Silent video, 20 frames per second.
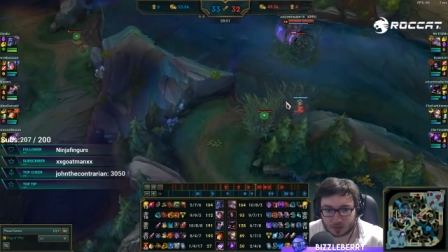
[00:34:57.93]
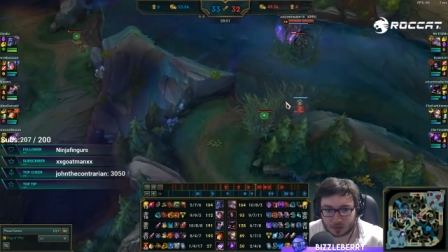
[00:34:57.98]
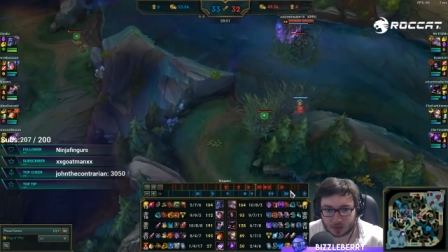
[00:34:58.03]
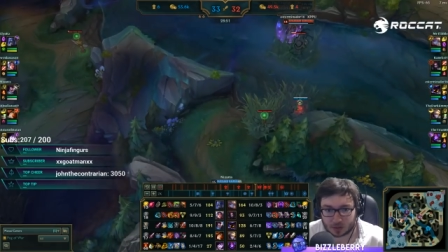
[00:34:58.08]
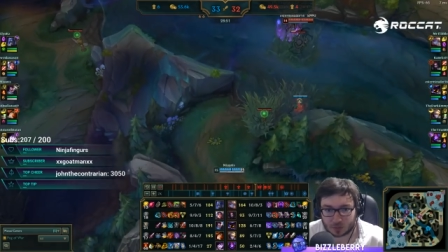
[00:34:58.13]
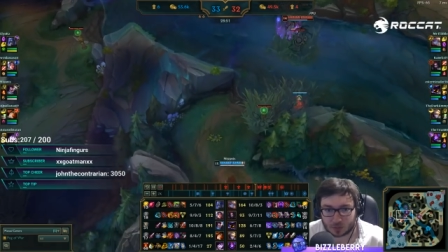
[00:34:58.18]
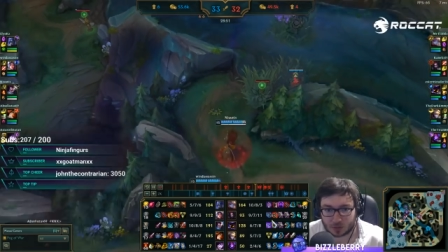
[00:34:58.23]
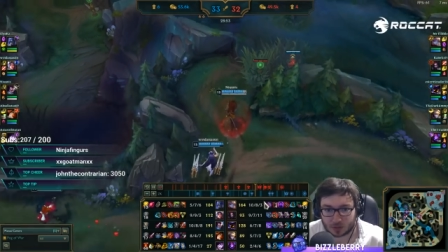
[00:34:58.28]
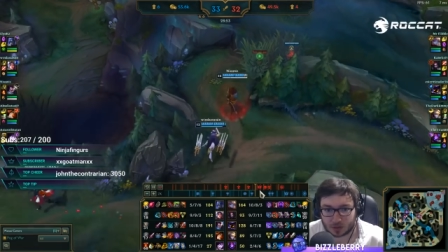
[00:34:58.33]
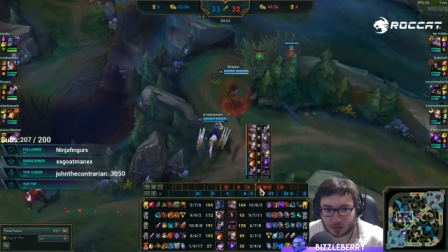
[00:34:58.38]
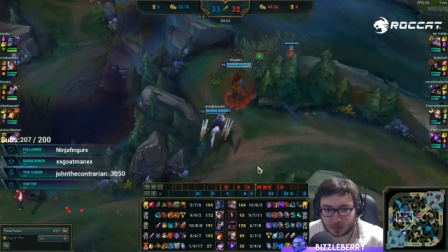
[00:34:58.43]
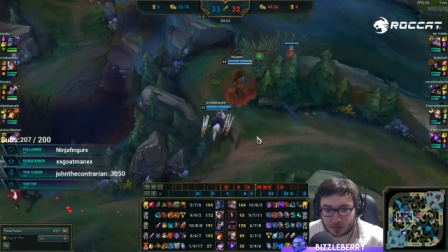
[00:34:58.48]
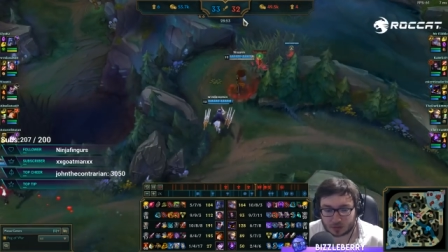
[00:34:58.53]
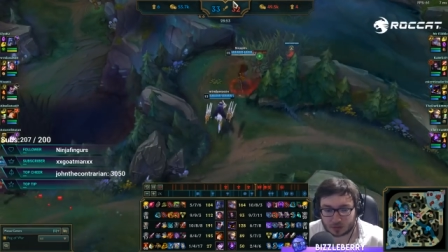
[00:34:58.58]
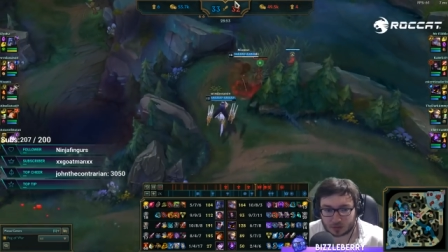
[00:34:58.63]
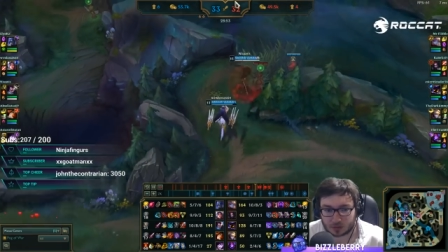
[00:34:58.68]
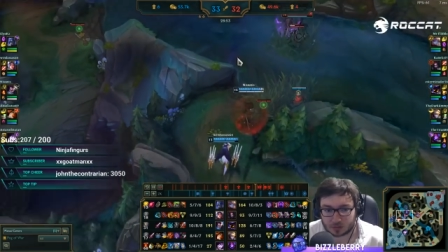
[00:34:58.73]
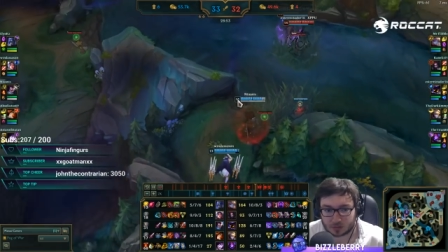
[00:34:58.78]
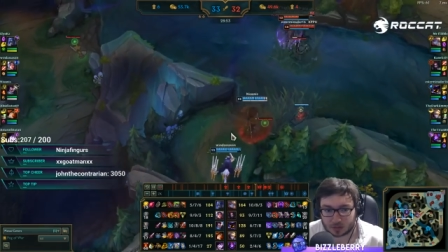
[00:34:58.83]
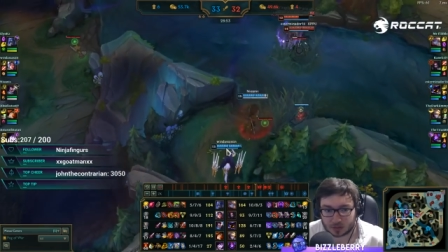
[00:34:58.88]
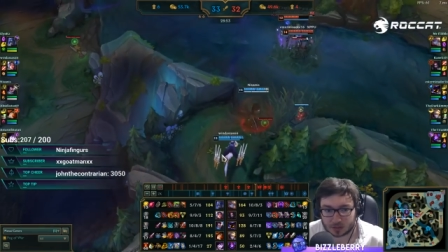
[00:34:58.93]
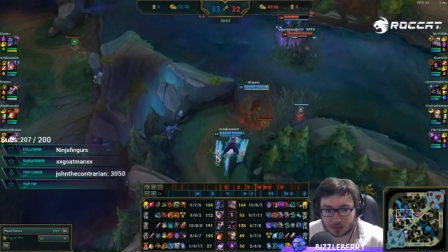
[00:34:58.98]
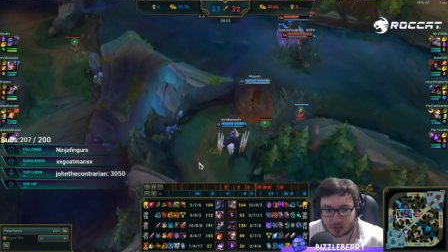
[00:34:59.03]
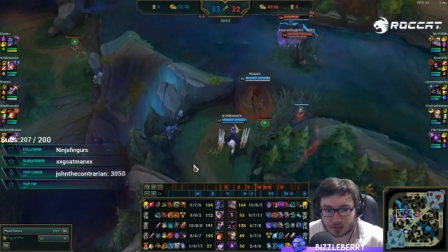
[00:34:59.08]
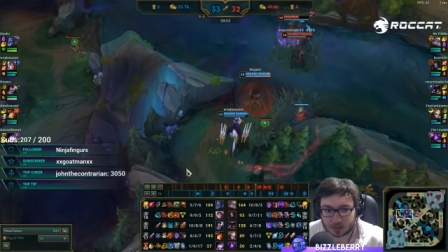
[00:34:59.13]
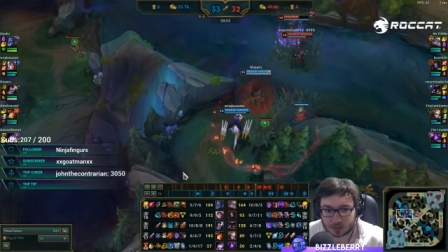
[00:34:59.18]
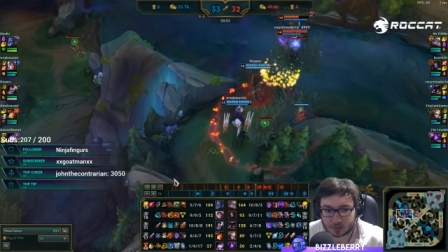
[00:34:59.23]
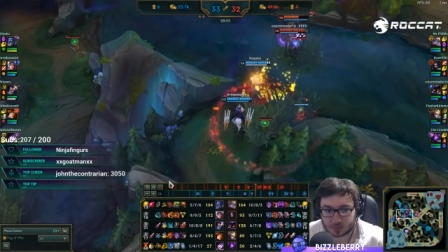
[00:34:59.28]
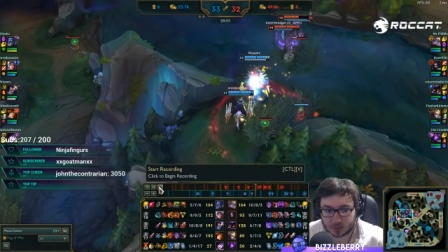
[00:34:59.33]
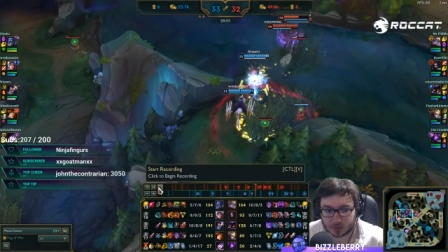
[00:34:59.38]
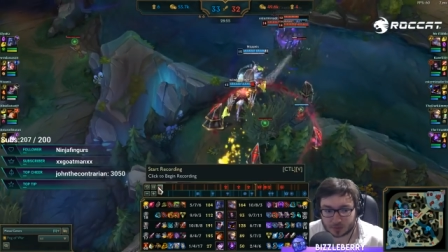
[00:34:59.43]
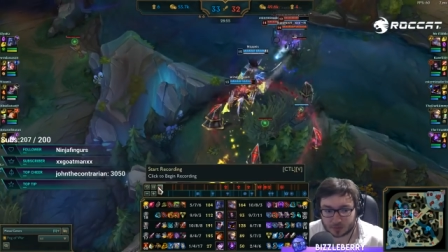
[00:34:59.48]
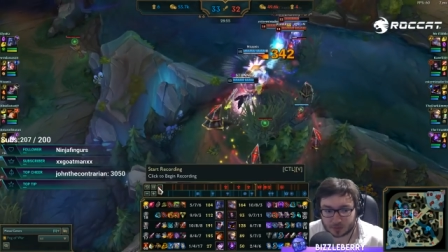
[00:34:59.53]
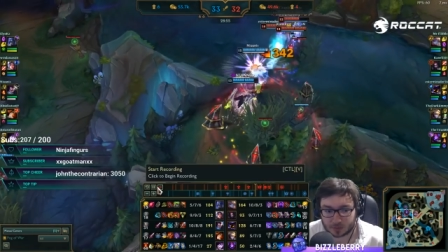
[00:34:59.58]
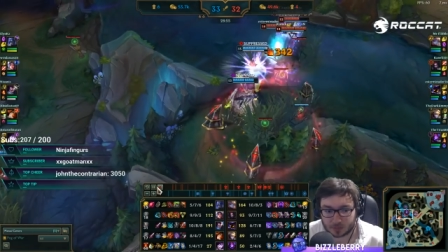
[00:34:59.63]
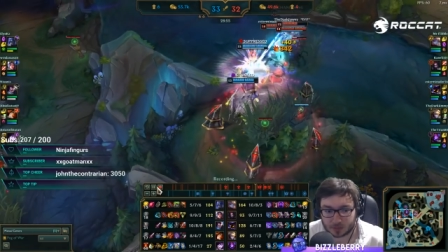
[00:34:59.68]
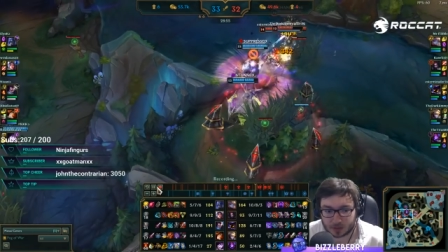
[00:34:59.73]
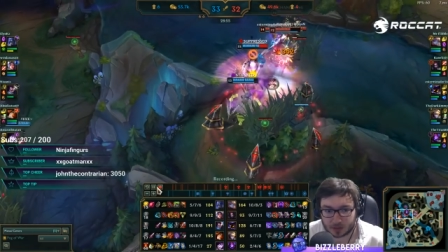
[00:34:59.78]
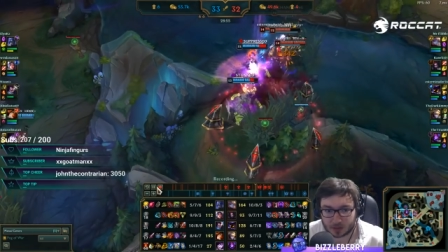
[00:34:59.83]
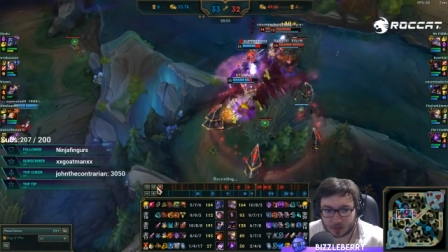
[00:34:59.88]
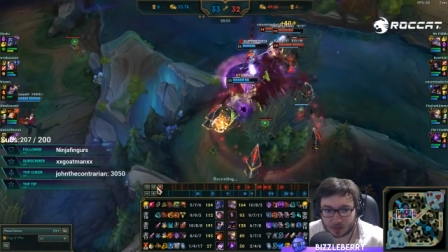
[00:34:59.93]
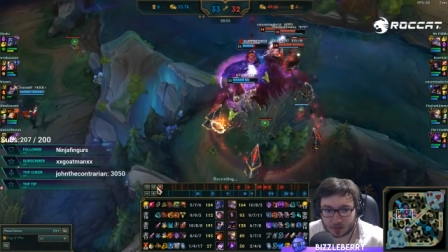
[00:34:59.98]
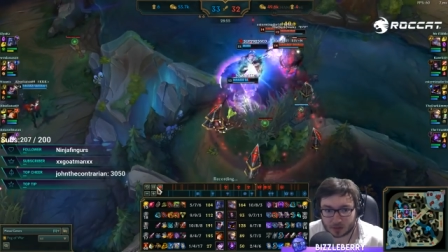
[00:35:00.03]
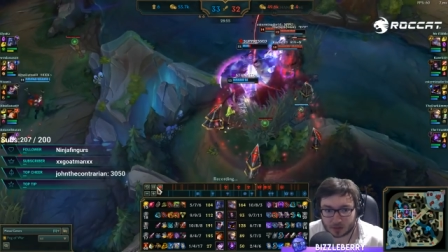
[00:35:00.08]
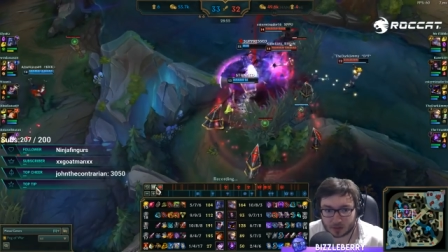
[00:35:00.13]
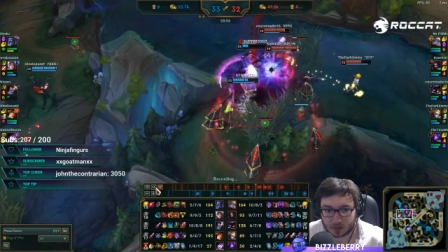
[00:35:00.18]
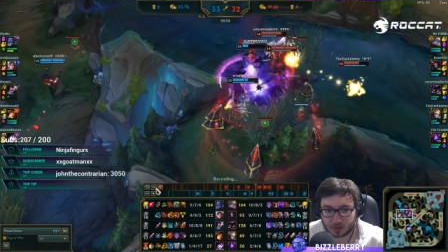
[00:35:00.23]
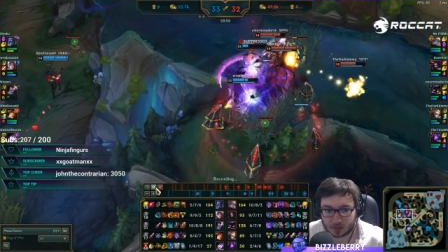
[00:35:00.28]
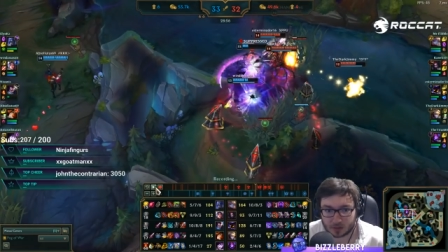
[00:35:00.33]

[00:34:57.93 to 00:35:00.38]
like you are now. Like, this is perfect play.